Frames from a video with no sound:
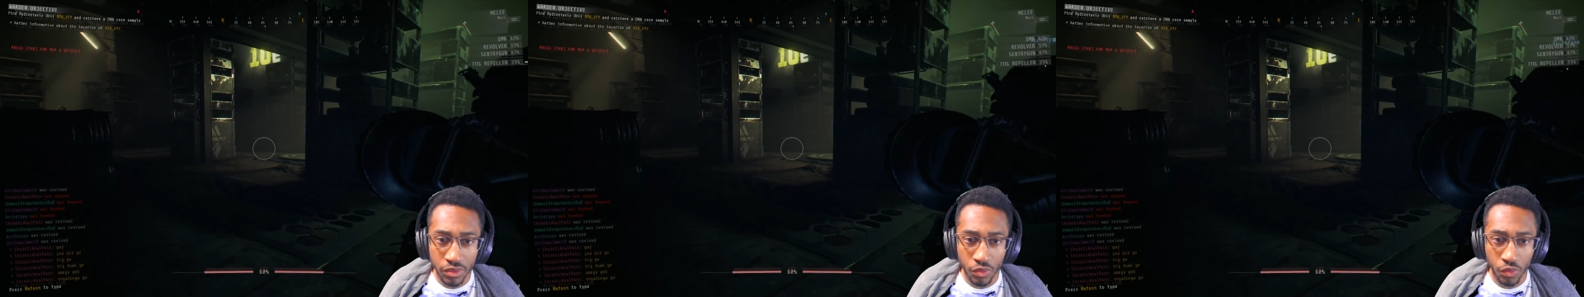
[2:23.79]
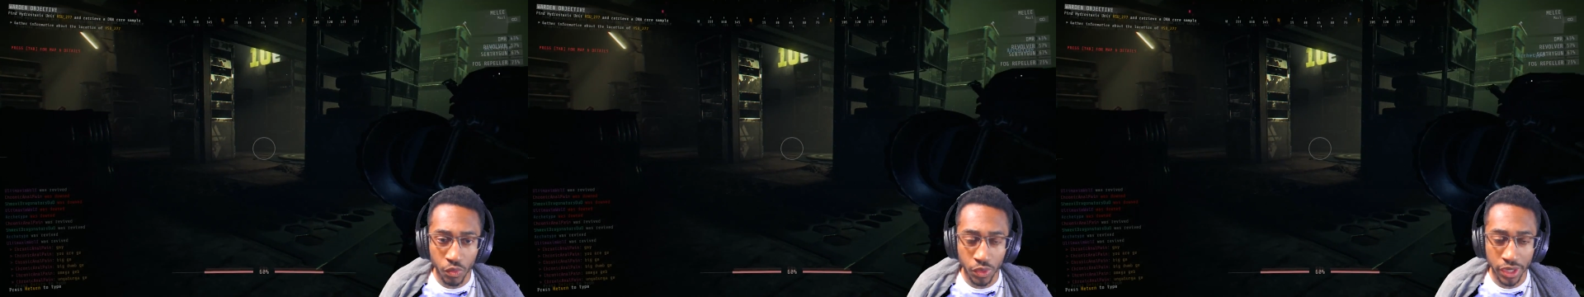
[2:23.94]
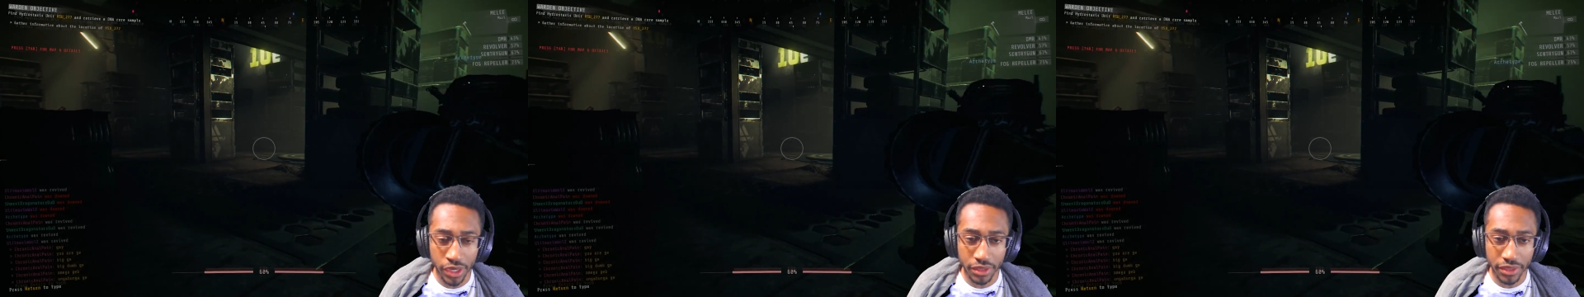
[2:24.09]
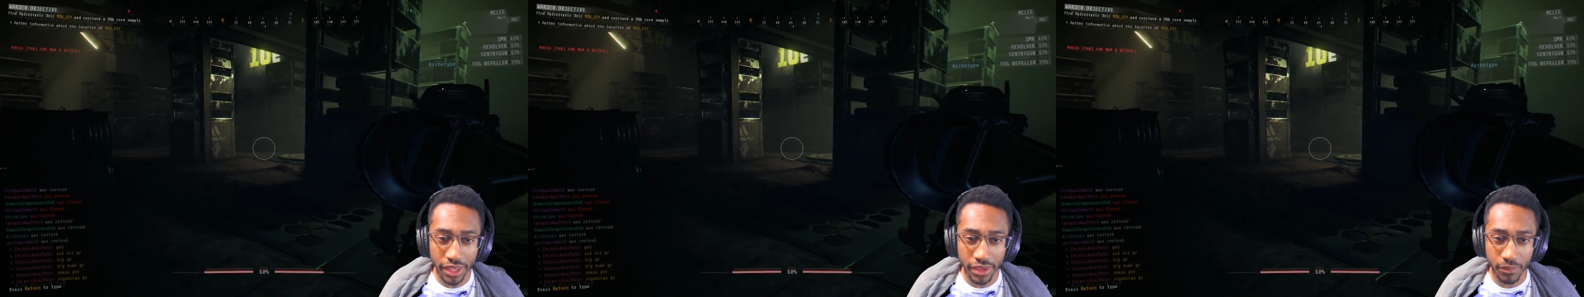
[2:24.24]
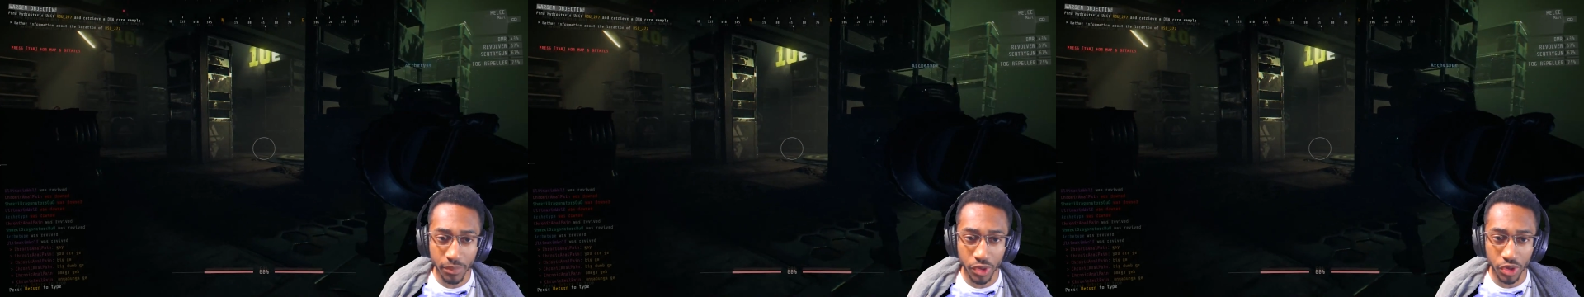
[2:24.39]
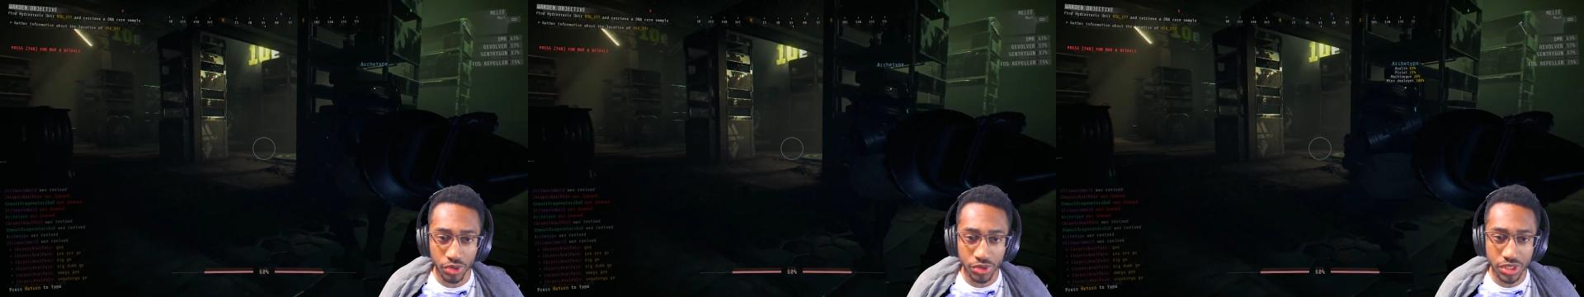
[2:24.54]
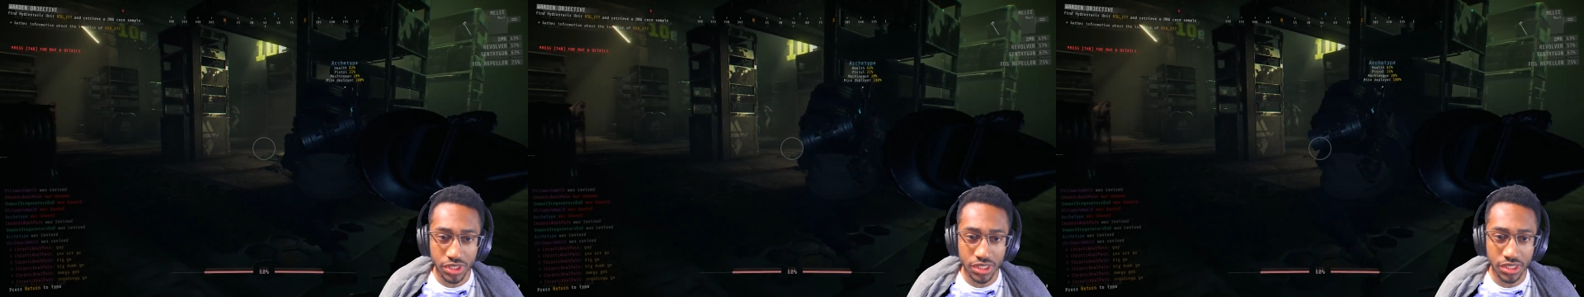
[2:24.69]
When it like
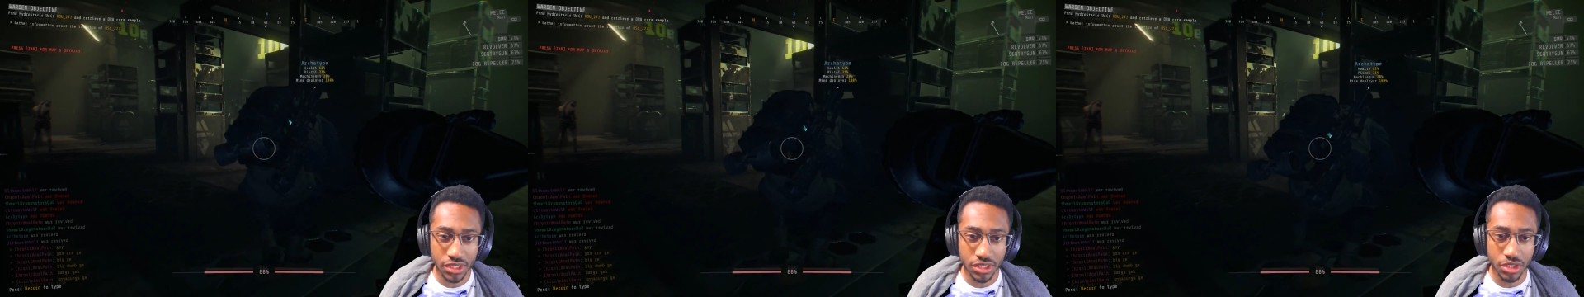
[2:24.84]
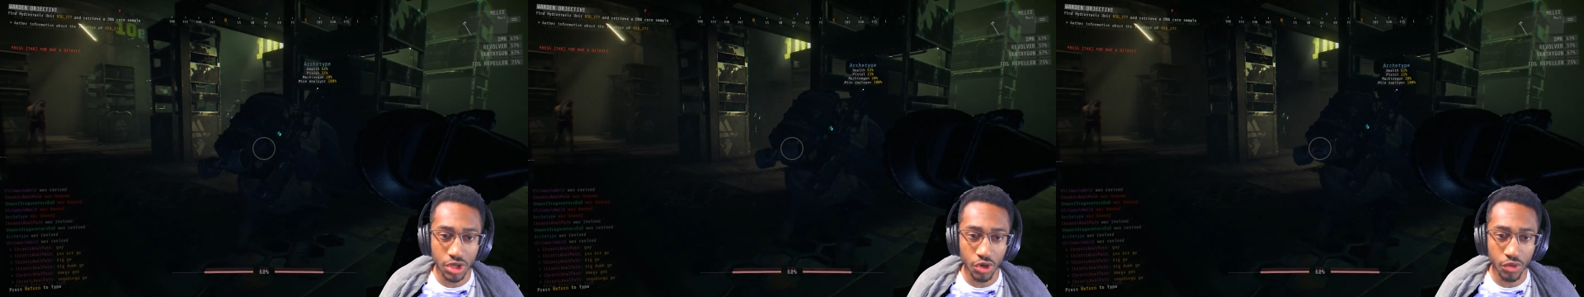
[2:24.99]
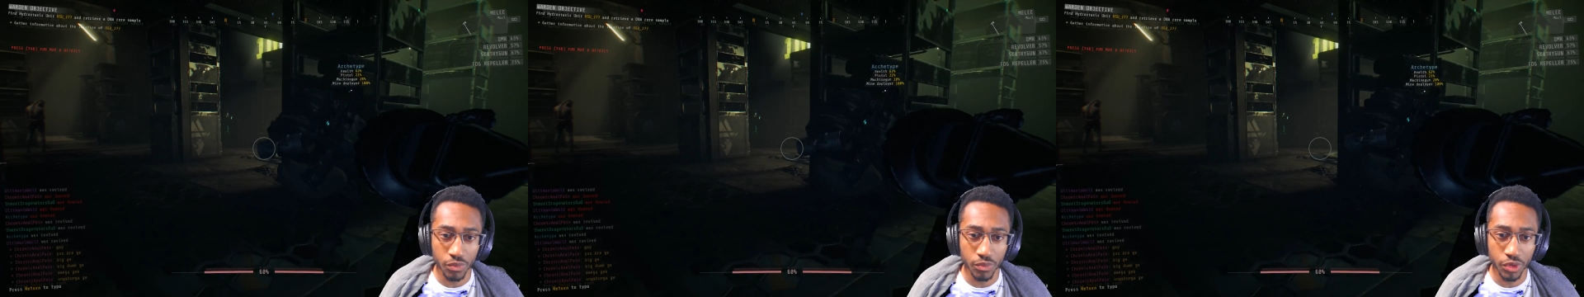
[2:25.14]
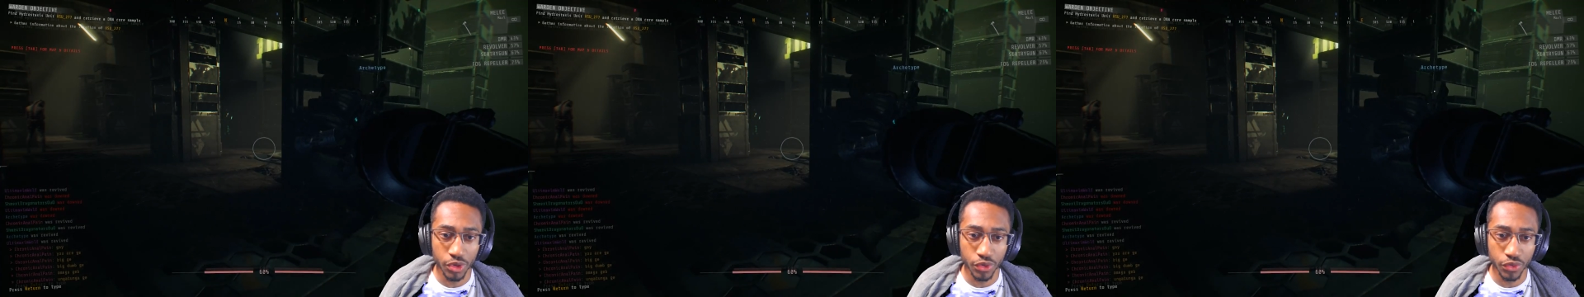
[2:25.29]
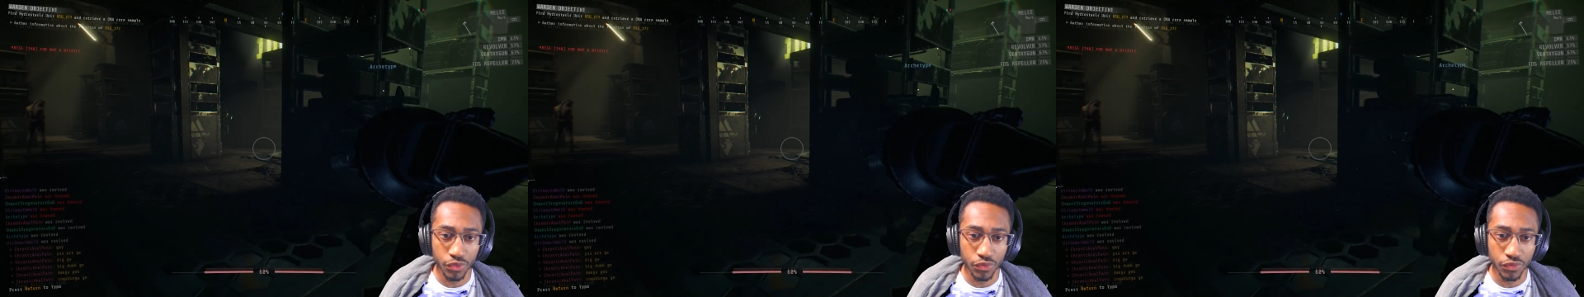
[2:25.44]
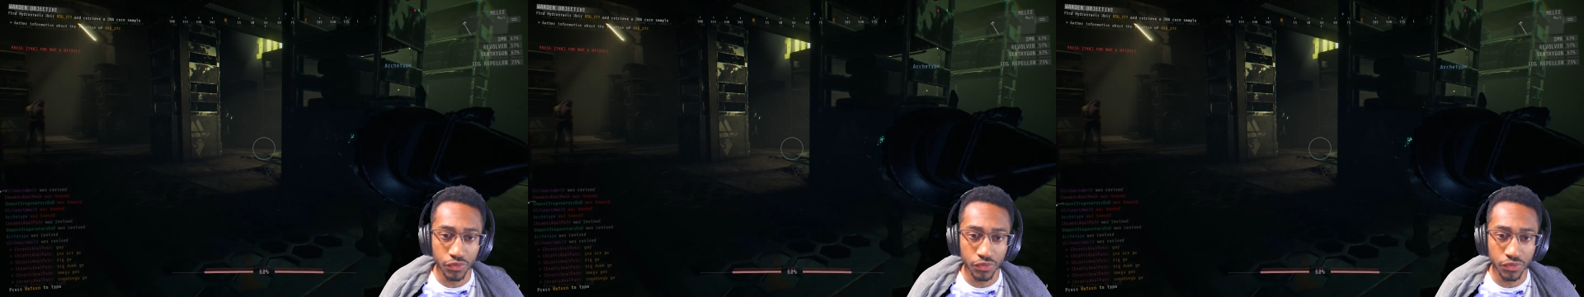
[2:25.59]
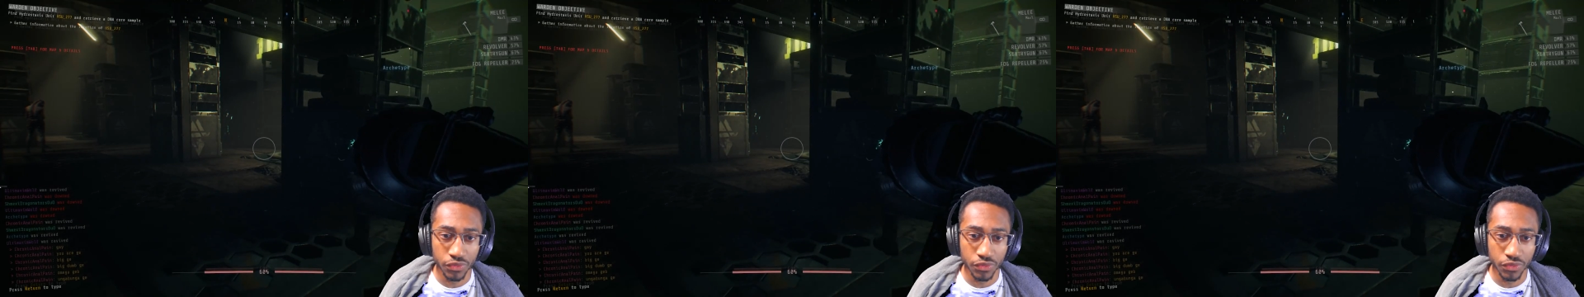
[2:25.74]
pulses, don't move.